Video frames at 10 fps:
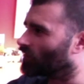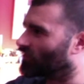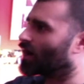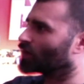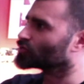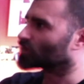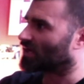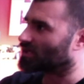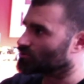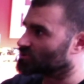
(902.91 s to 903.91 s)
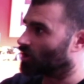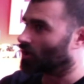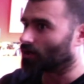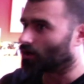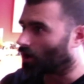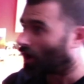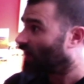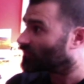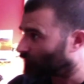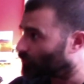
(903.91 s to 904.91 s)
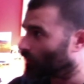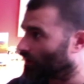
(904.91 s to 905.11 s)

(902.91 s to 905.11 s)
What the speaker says: That 100k was like, I have to do it.